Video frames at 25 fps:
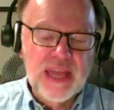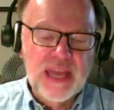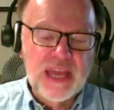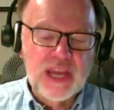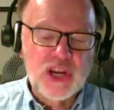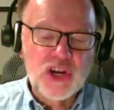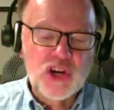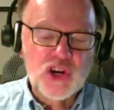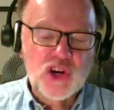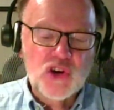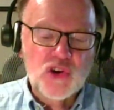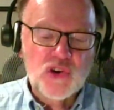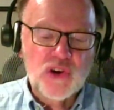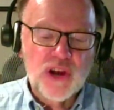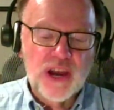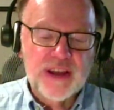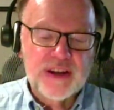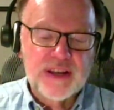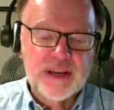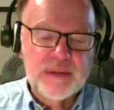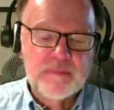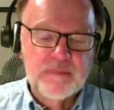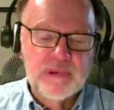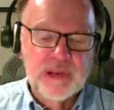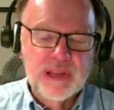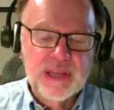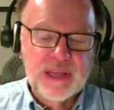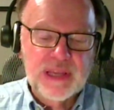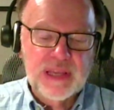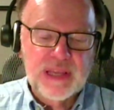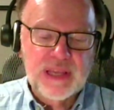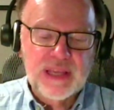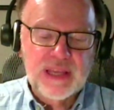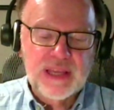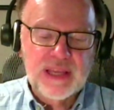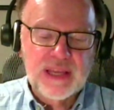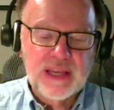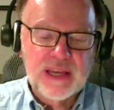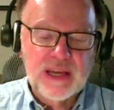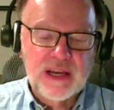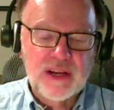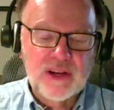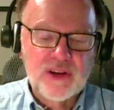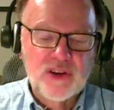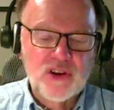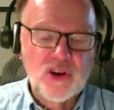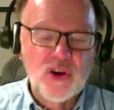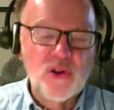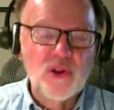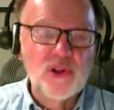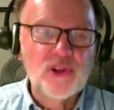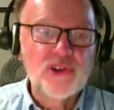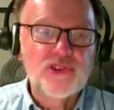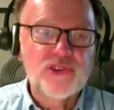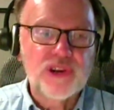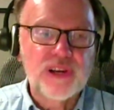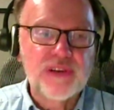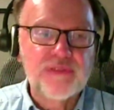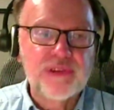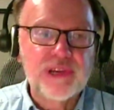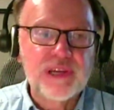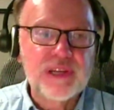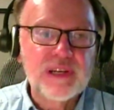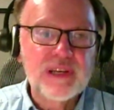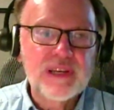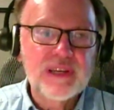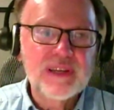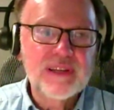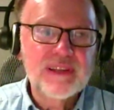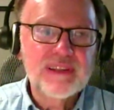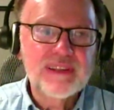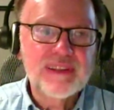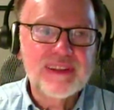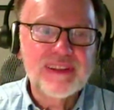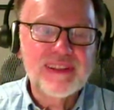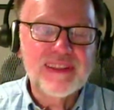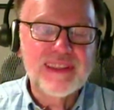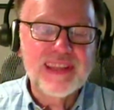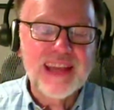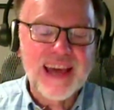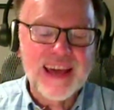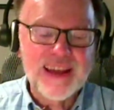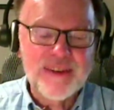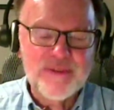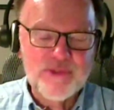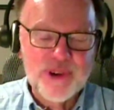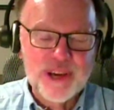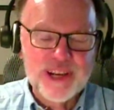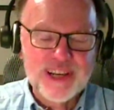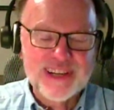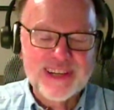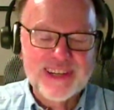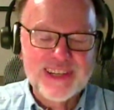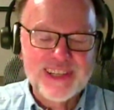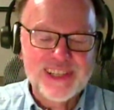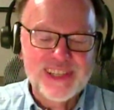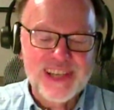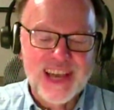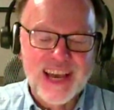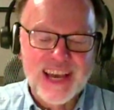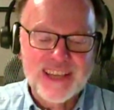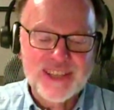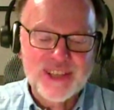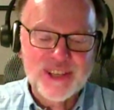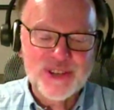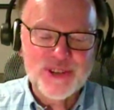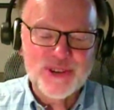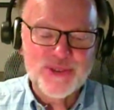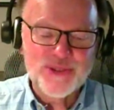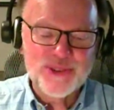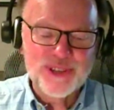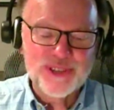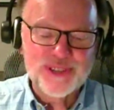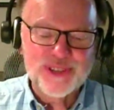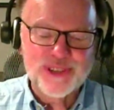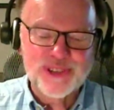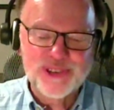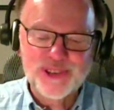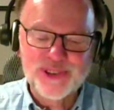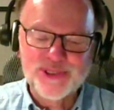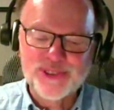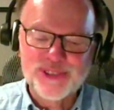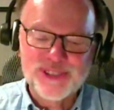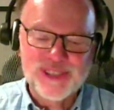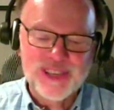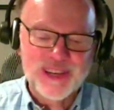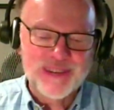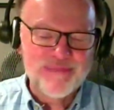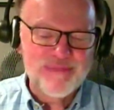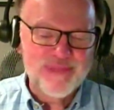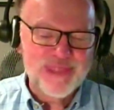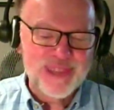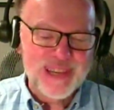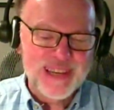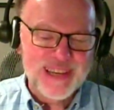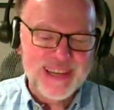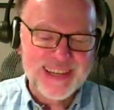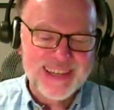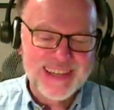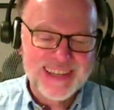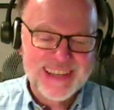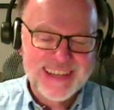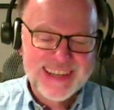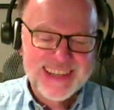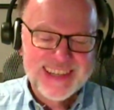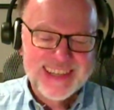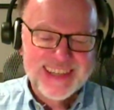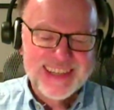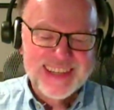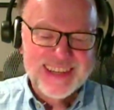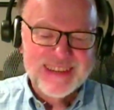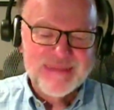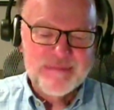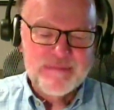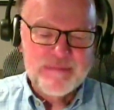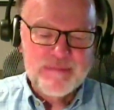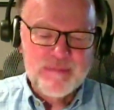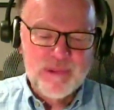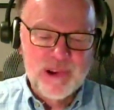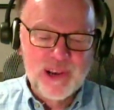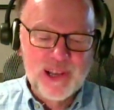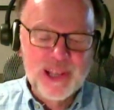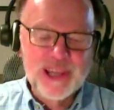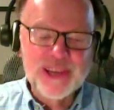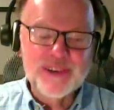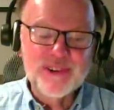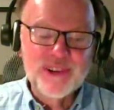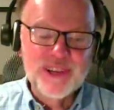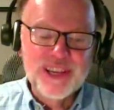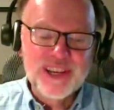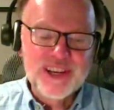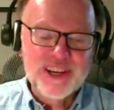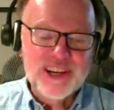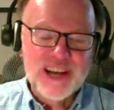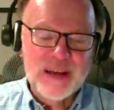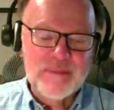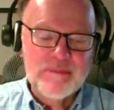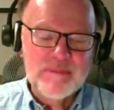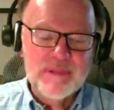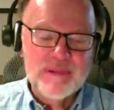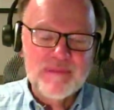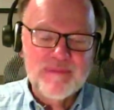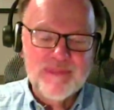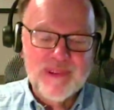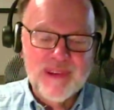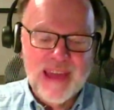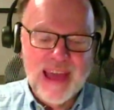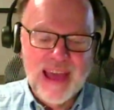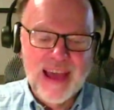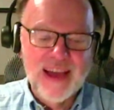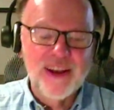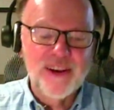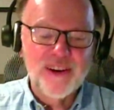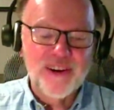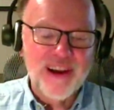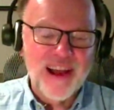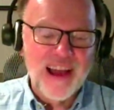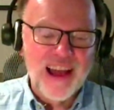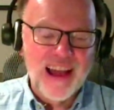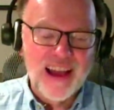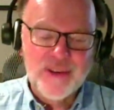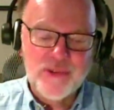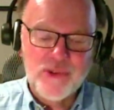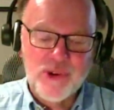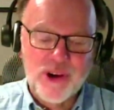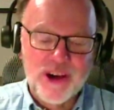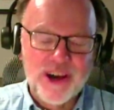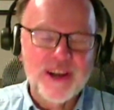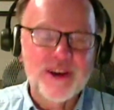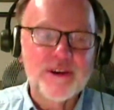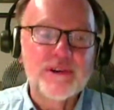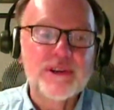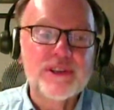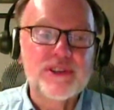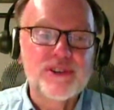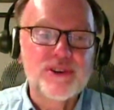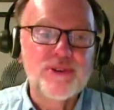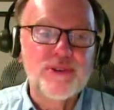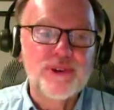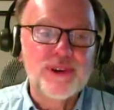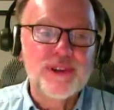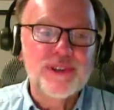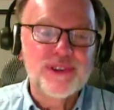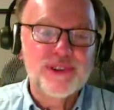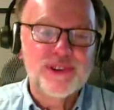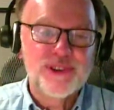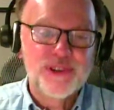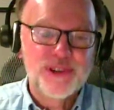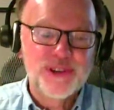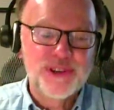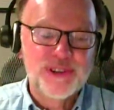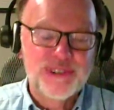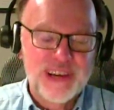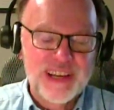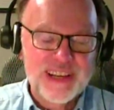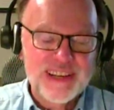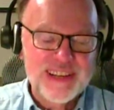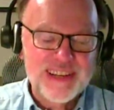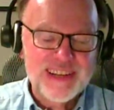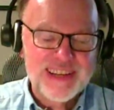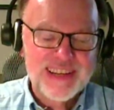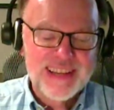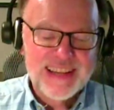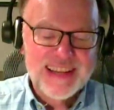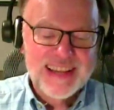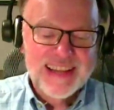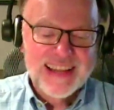incredibly goal-driven, that when it decides it's going to do something, literally come hell or high water, it's going to do it.